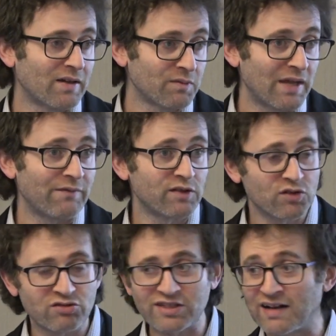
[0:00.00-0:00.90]
we have
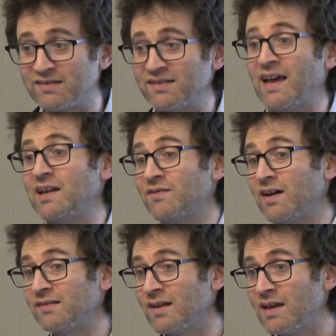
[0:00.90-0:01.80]
huge challenges ahead of
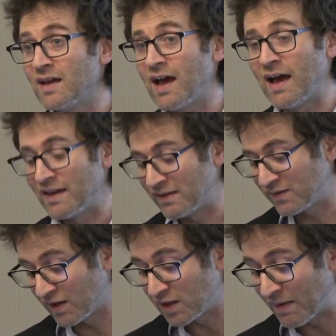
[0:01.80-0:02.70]
us, is
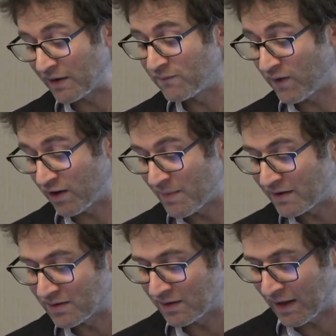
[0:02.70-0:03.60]
thinking about
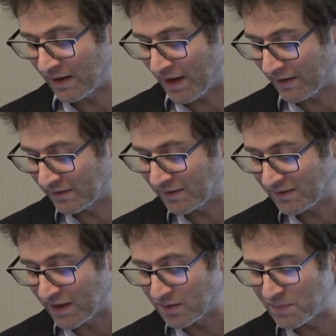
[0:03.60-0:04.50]
environmental
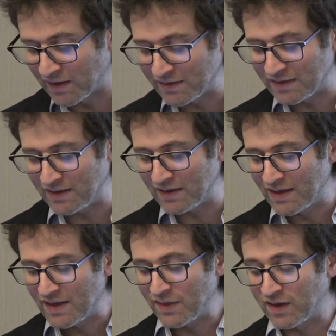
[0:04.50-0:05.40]
sustainability,
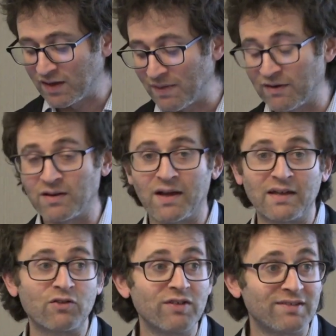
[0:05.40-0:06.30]
thinking about
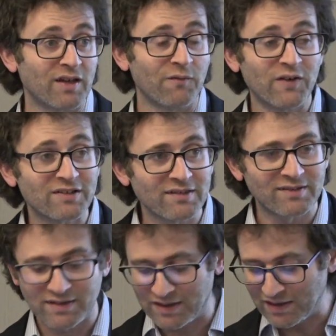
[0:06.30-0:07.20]
increasing
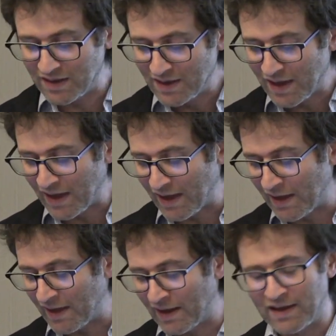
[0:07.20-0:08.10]
efficiency
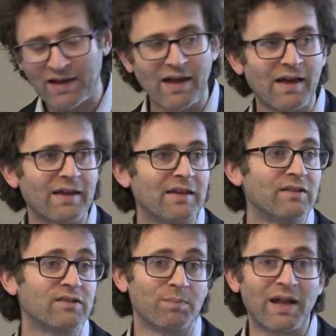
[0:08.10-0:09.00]
in
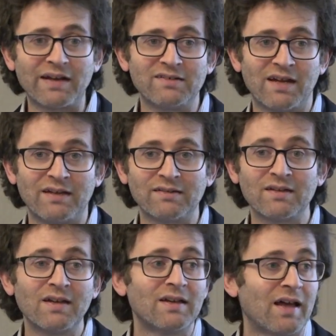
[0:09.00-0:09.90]
supply chains.
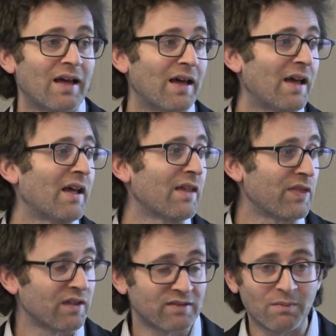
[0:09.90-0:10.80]
I
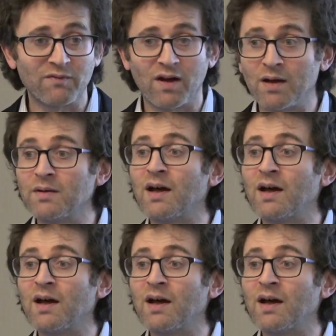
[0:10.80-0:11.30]
think some of our